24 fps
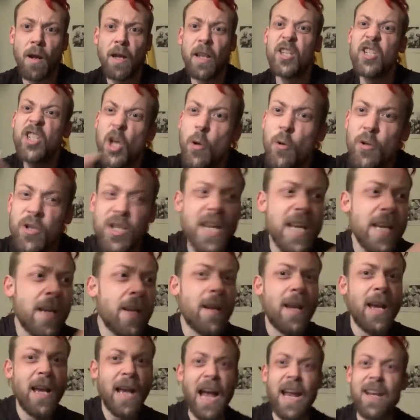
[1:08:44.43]

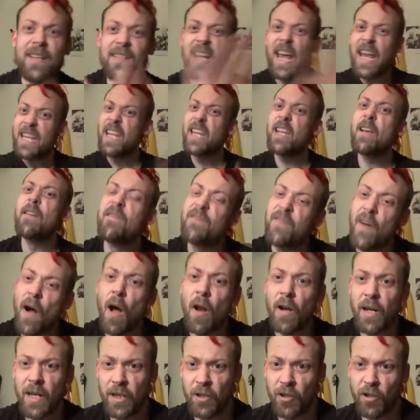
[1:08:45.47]
using and taking
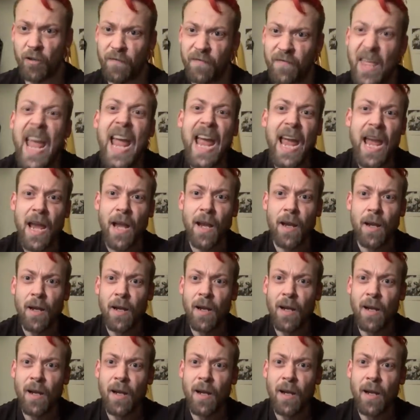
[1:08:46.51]
advantage of the